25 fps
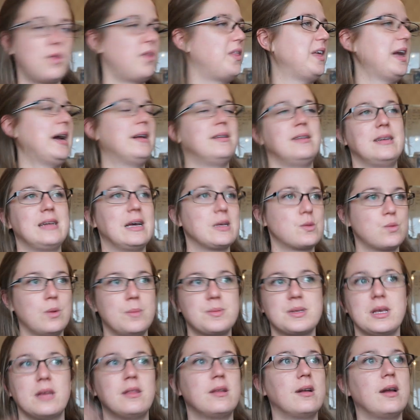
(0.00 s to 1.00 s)
the Adidas
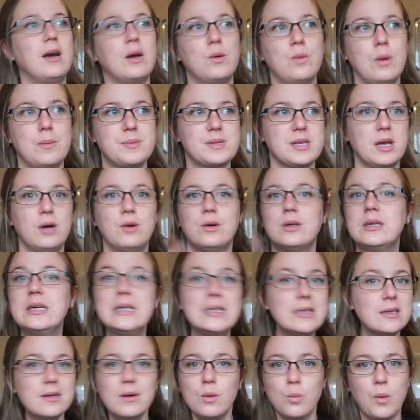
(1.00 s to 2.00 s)
website, the Nike website,
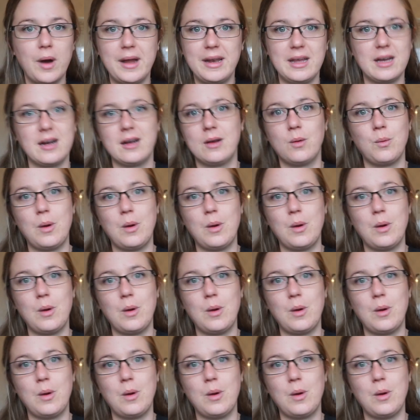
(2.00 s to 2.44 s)
or any kind of